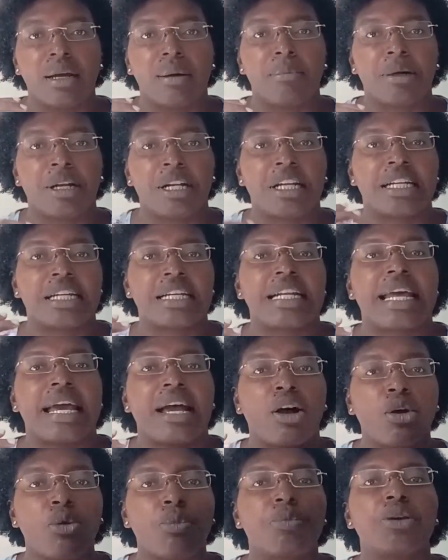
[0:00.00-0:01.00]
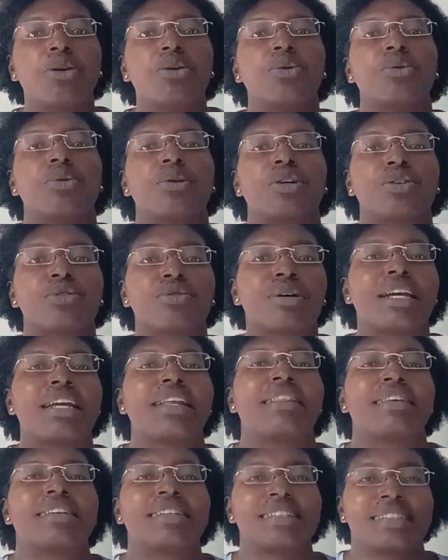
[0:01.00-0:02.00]
but it can help you
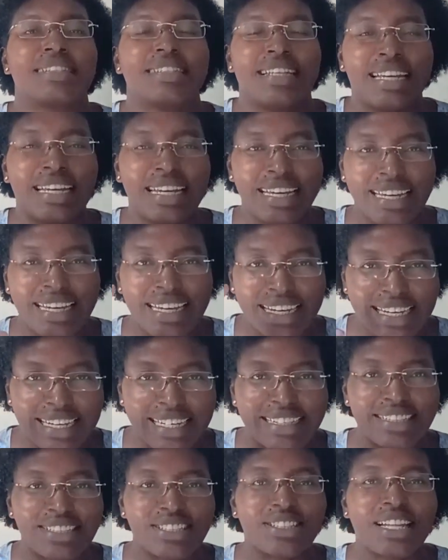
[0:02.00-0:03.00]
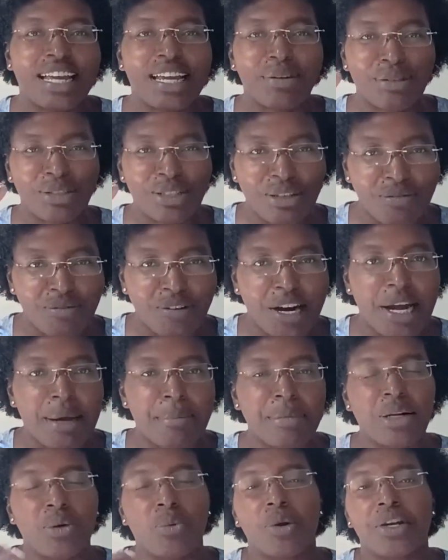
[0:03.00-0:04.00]
create this English language
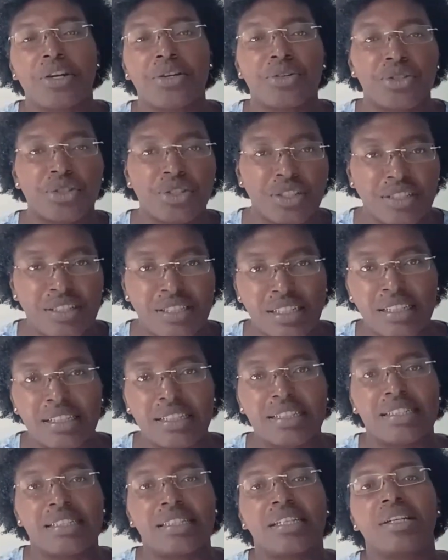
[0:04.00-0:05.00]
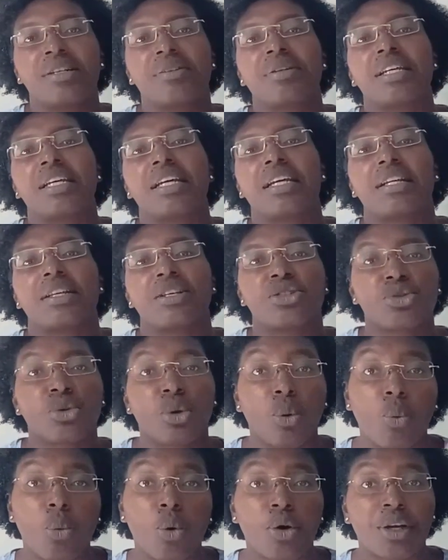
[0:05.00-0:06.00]
environment where you're just at least hearing English or
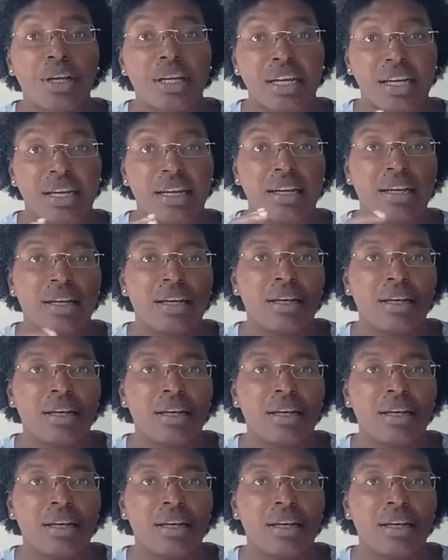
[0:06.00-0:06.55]
working